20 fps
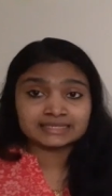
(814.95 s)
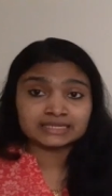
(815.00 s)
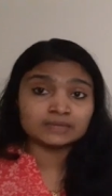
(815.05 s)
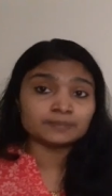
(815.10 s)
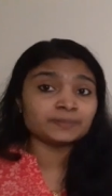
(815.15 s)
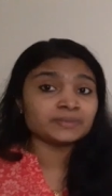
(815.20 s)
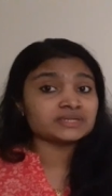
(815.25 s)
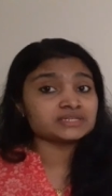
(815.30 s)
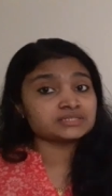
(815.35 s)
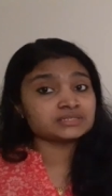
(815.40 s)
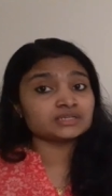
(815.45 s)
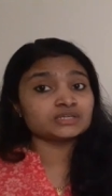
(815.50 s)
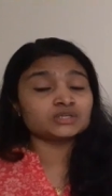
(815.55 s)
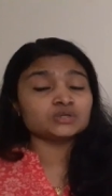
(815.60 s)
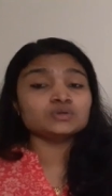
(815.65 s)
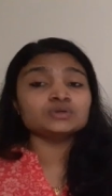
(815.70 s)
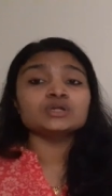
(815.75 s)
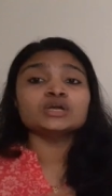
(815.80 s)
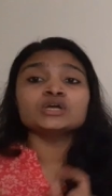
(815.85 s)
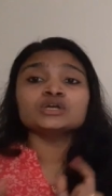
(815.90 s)
clipper
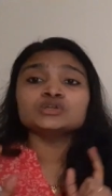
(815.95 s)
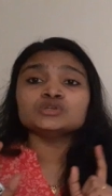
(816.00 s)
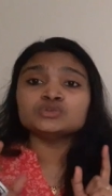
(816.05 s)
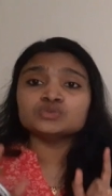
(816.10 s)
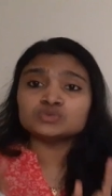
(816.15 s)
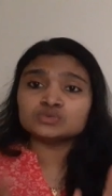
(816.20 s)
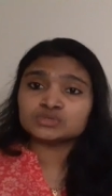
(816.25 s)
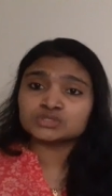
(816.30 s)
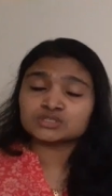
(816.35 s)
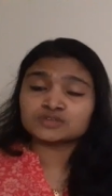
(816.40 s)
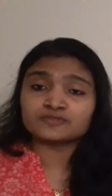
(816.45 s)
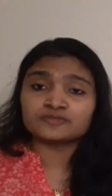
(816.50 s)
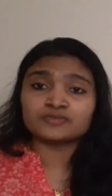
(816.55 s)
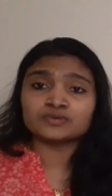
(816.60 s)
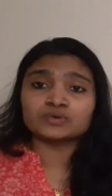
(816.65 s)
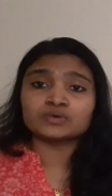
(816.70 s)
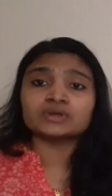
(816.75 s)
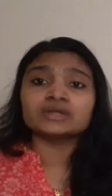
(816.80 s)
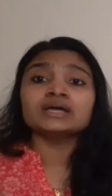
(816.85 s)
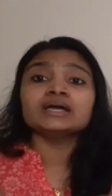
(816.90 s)
circuit used
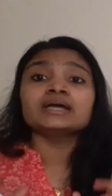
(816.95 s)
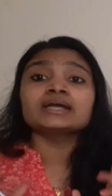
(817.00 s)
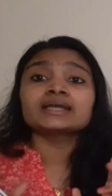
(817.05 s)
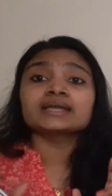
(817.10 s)
for